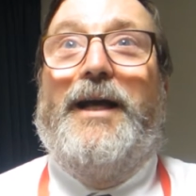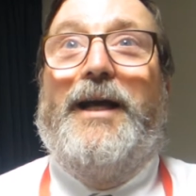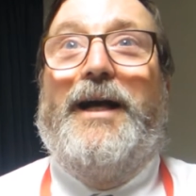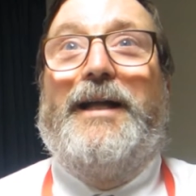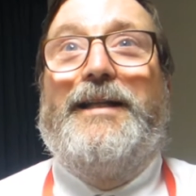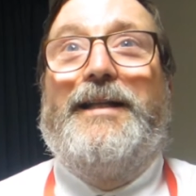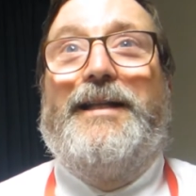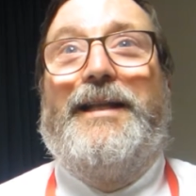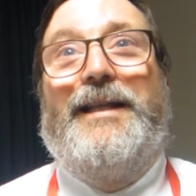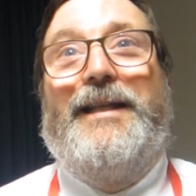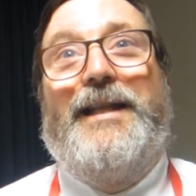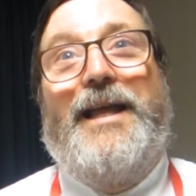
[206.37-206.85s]

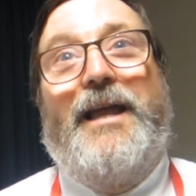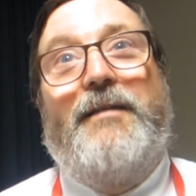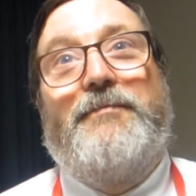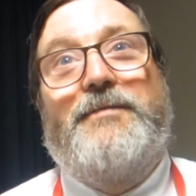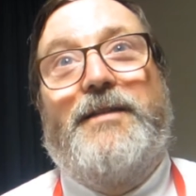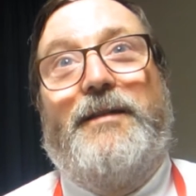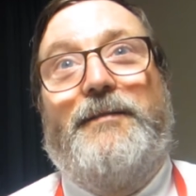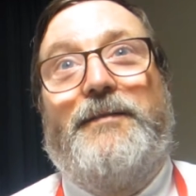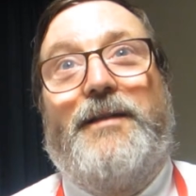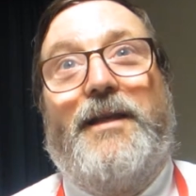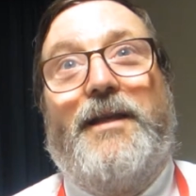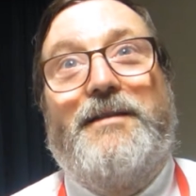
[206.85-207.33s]
And in life
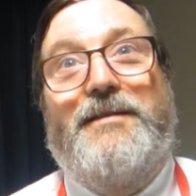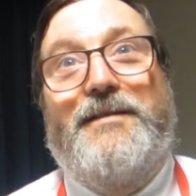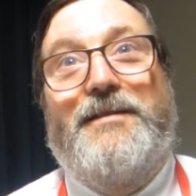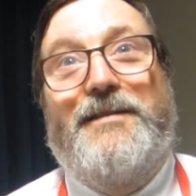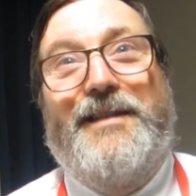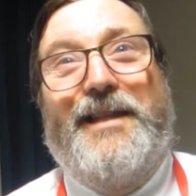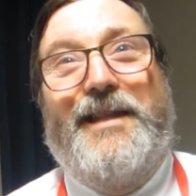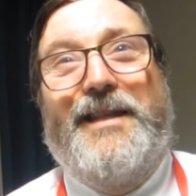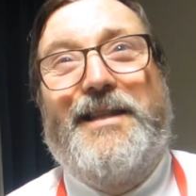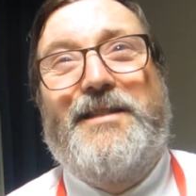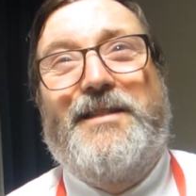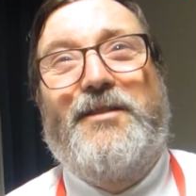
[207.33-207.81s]
sometimes
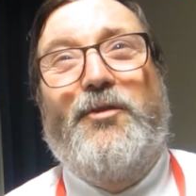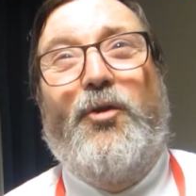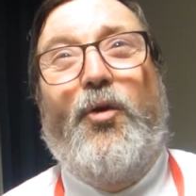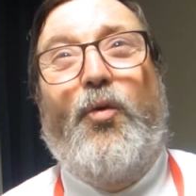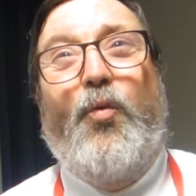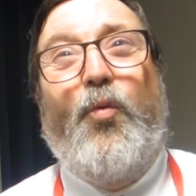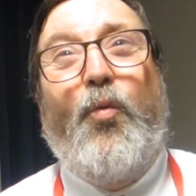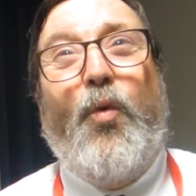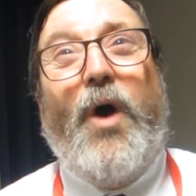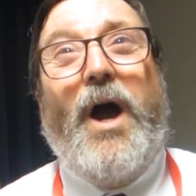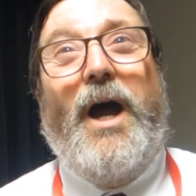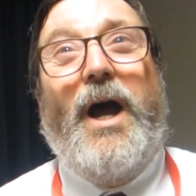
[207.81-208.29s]
there is no
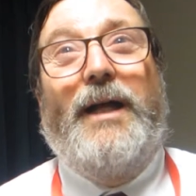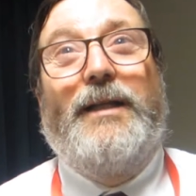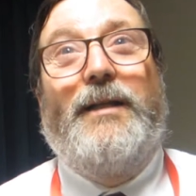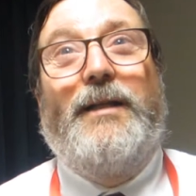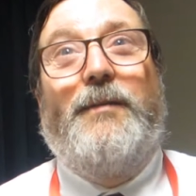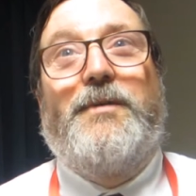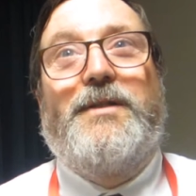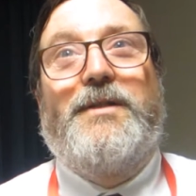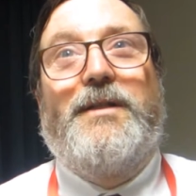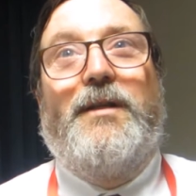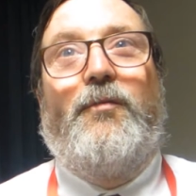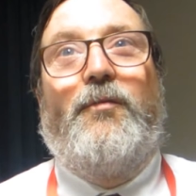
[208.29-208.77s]

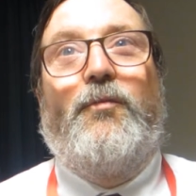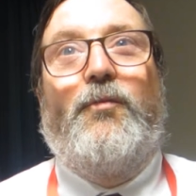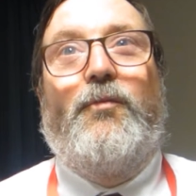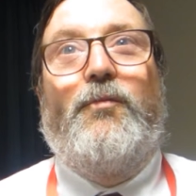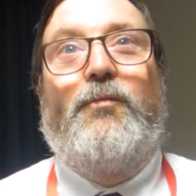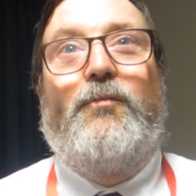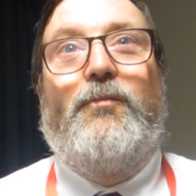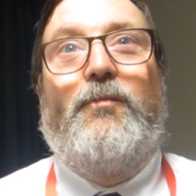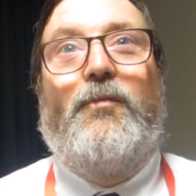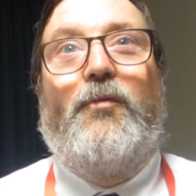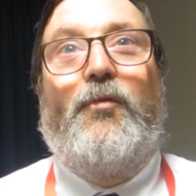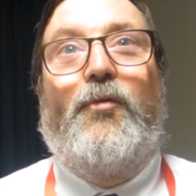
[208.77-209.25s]

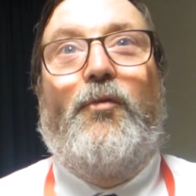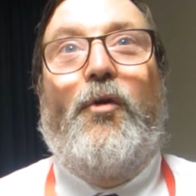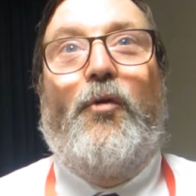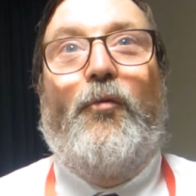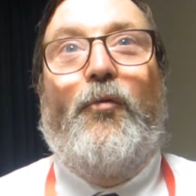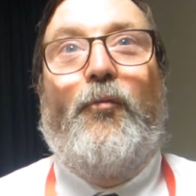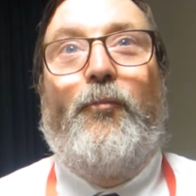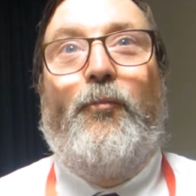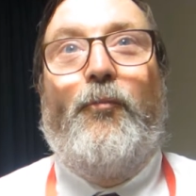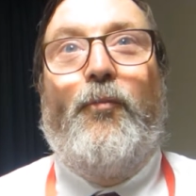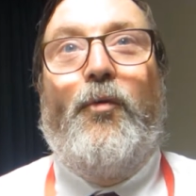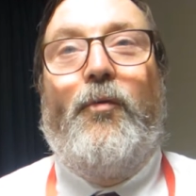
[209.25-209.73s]
100%
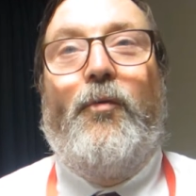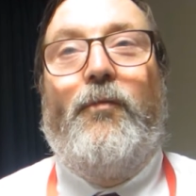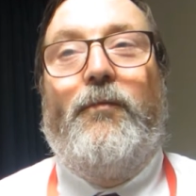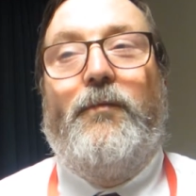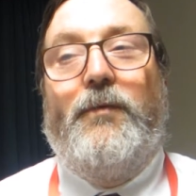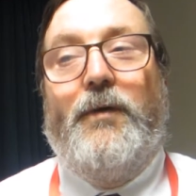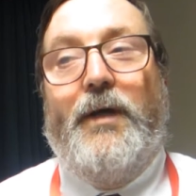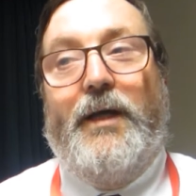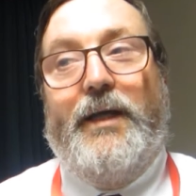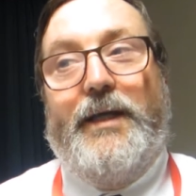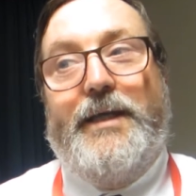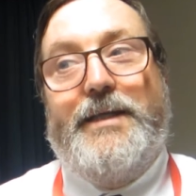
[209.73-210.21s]
wrong move.
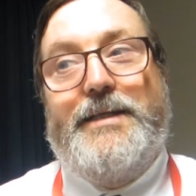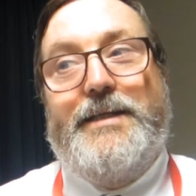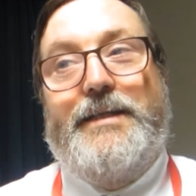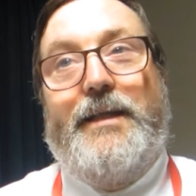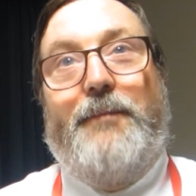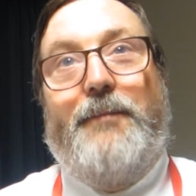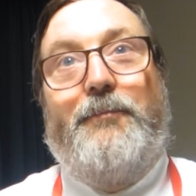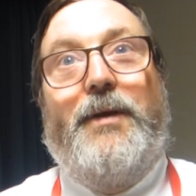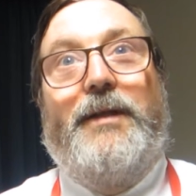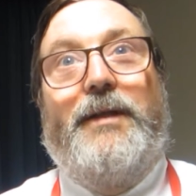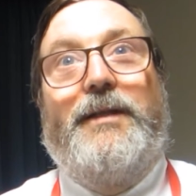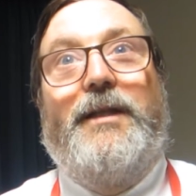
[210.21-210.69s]
It's
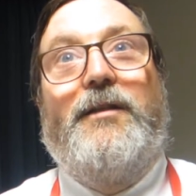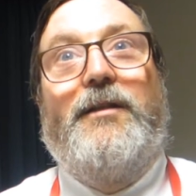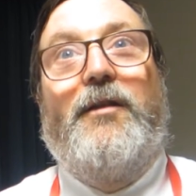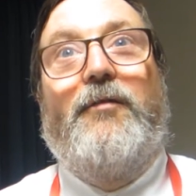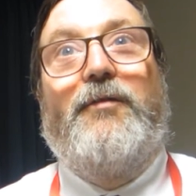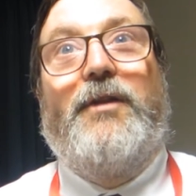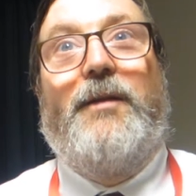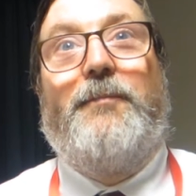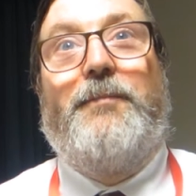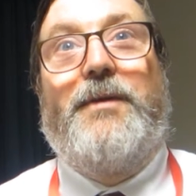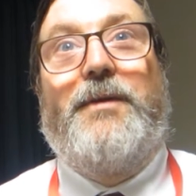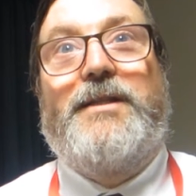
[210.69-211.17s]
depending
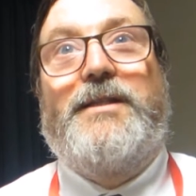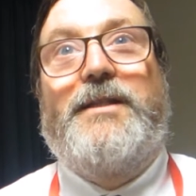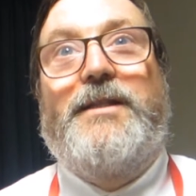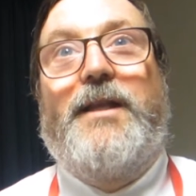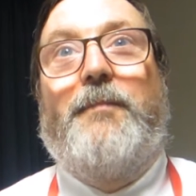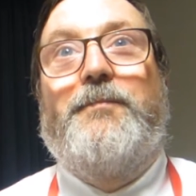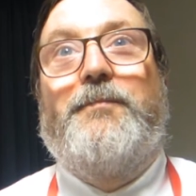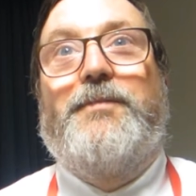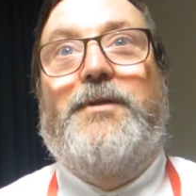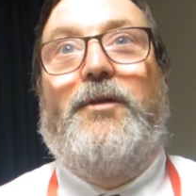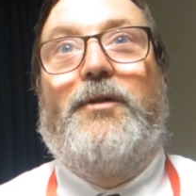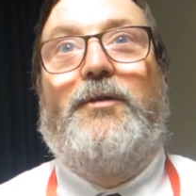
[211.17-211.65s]
on the
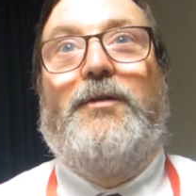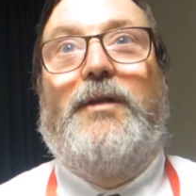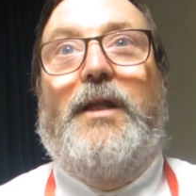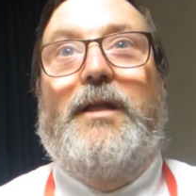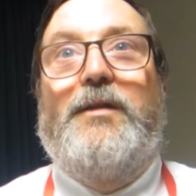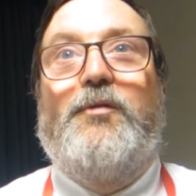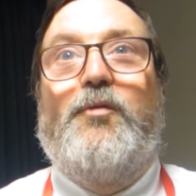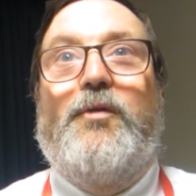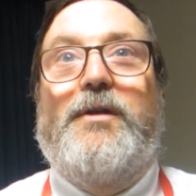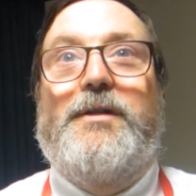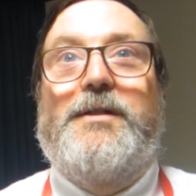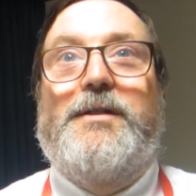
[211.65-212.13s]
perception
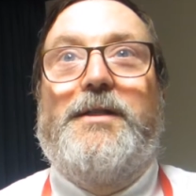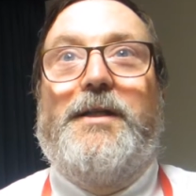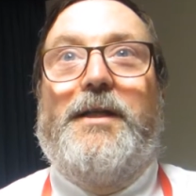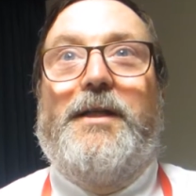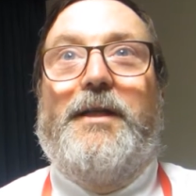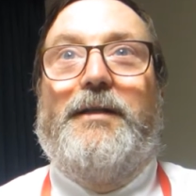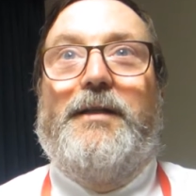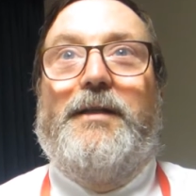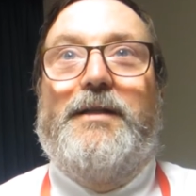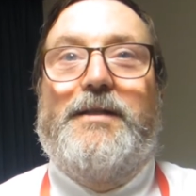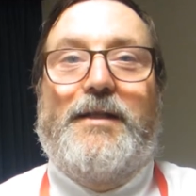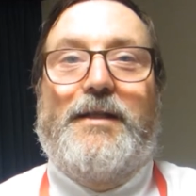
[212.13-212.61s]
that you are
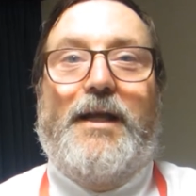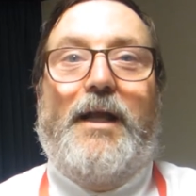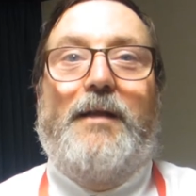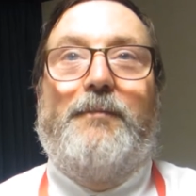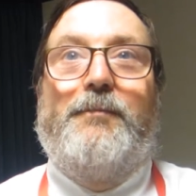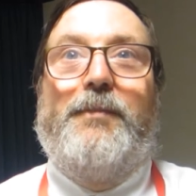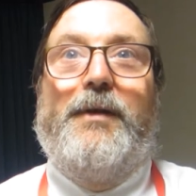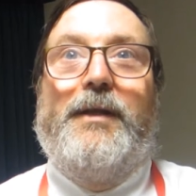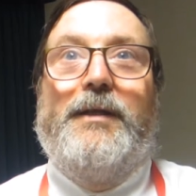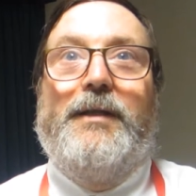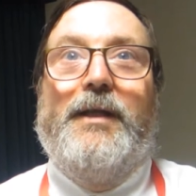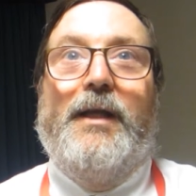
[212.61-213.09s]
seeing. It's
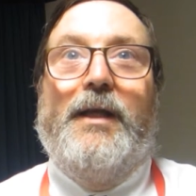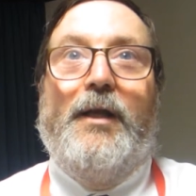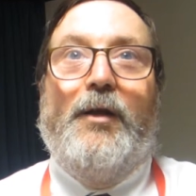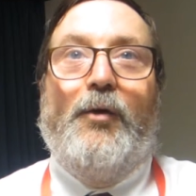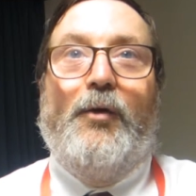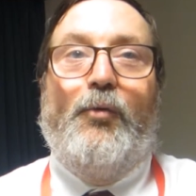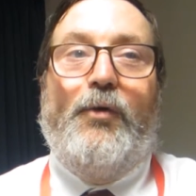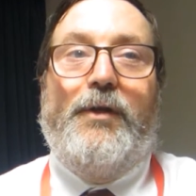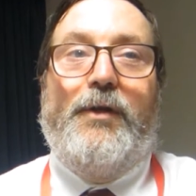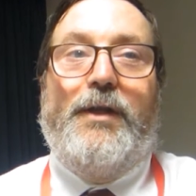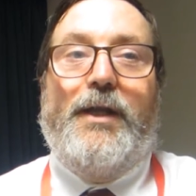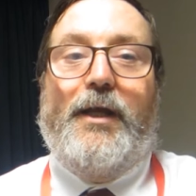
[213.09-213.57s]

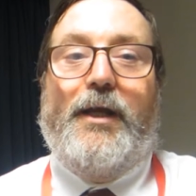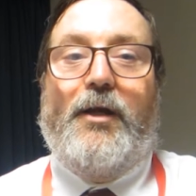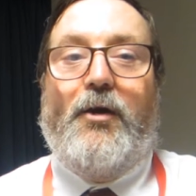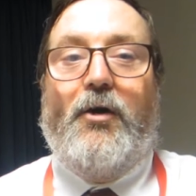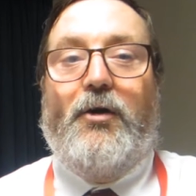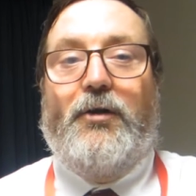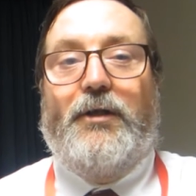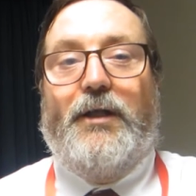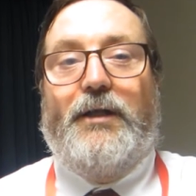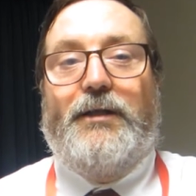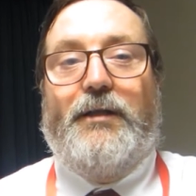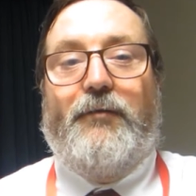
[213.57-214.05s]
helping with the
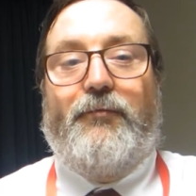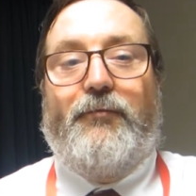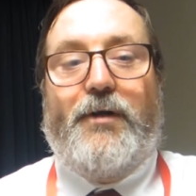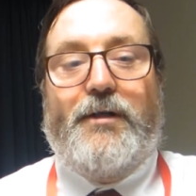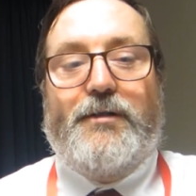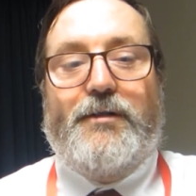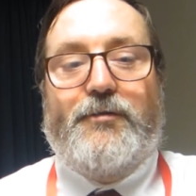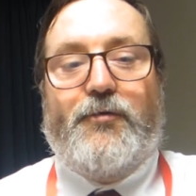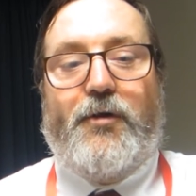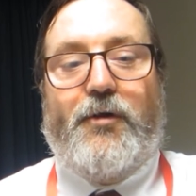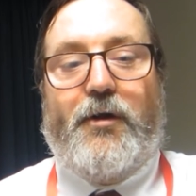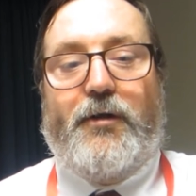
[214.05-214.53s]
cognitive
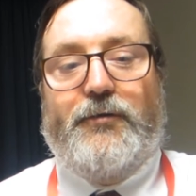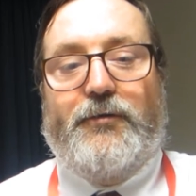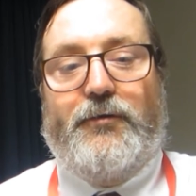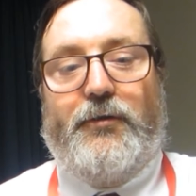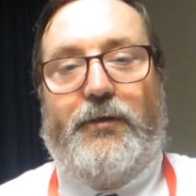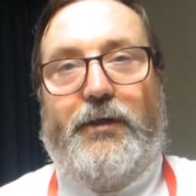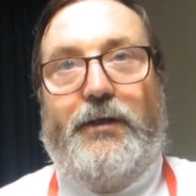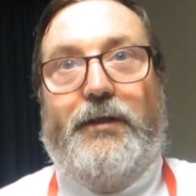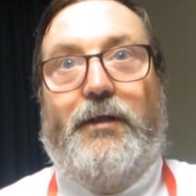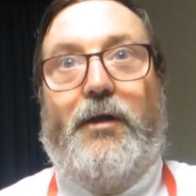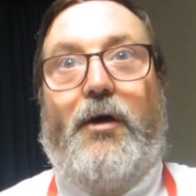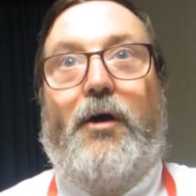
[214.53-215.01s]

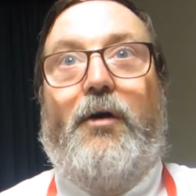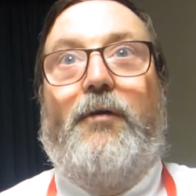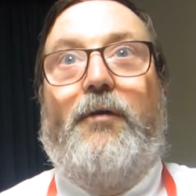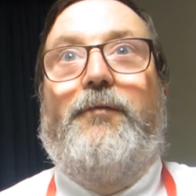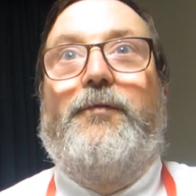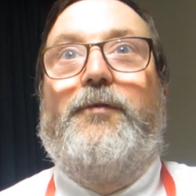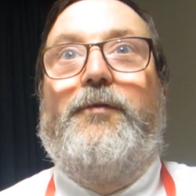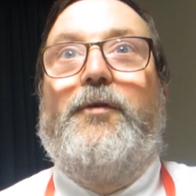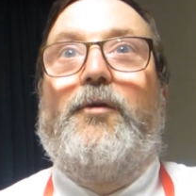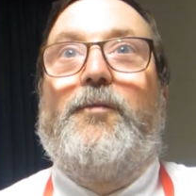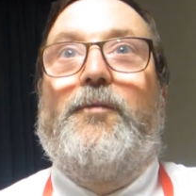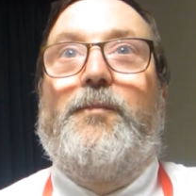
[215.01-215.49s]
restructuring
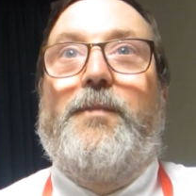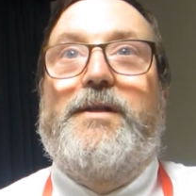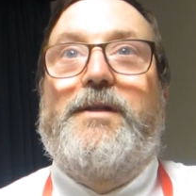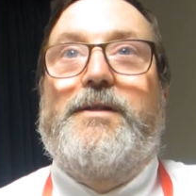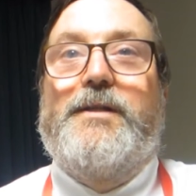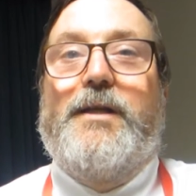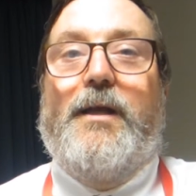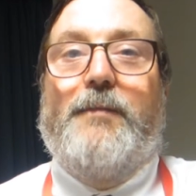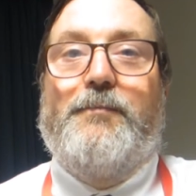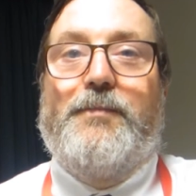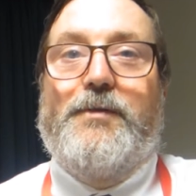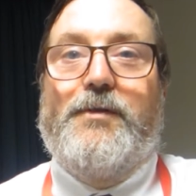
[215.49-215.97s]
of your
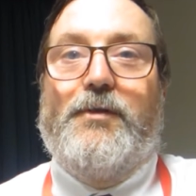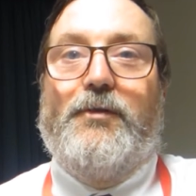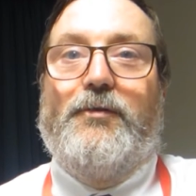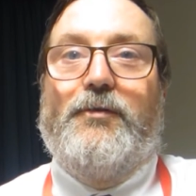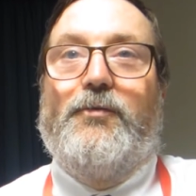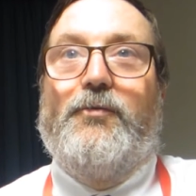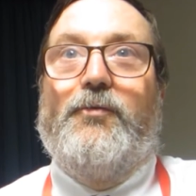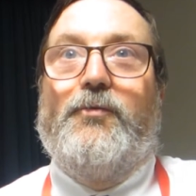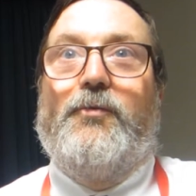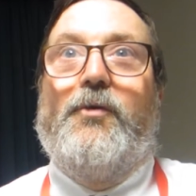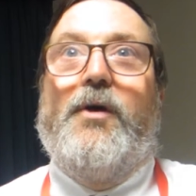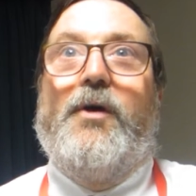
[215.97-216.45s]
perception
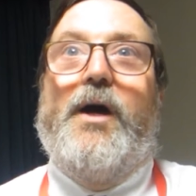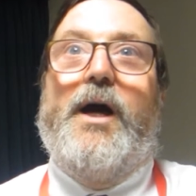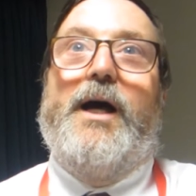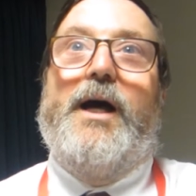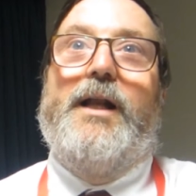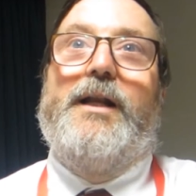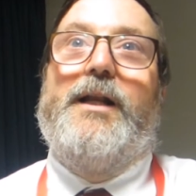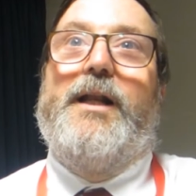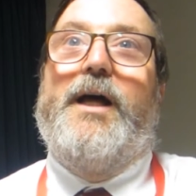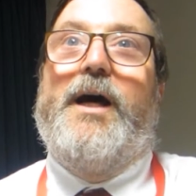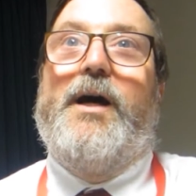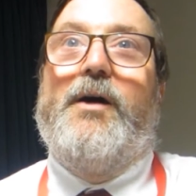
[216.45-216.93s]
to
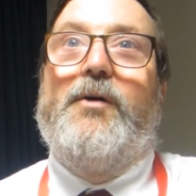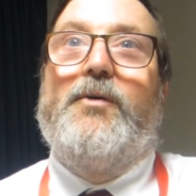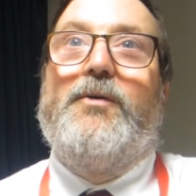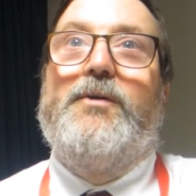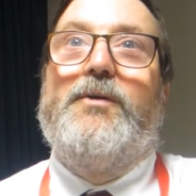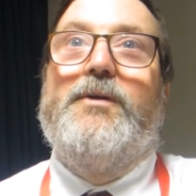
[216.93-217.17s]
allow.